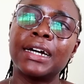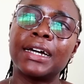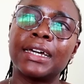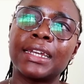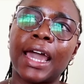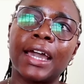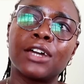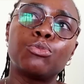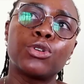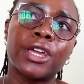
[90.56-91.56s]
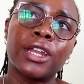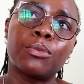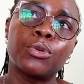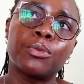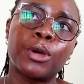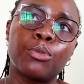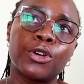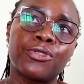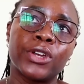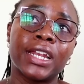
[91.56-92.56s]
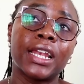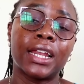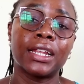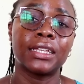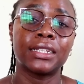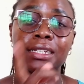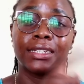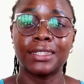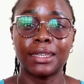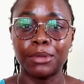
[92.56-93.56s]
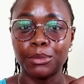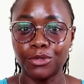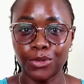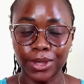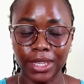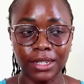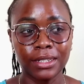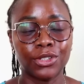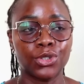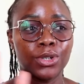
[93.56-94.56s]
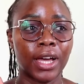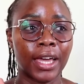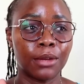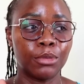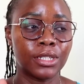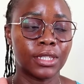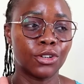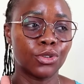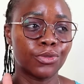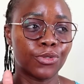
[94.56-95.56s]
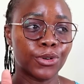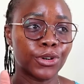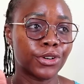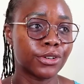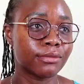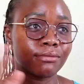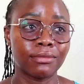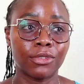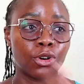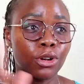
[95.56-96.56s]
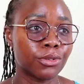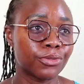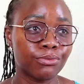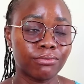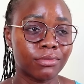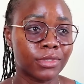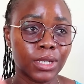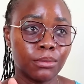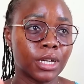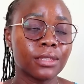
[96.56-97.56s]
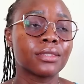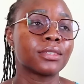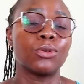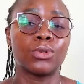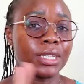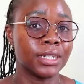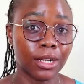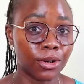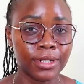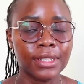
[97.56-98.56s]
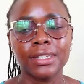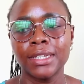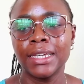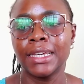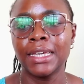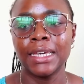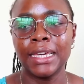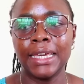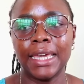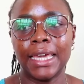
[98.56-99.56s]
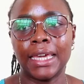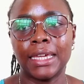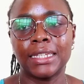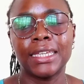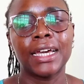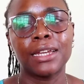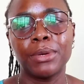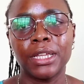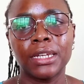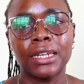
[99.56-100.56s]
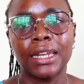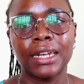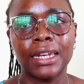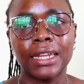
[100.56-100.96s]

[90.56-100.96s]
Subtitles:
and I had broken up with my boyfriend the December before then. So I had been single for all of 3 months. It wasn't a lot. And he had been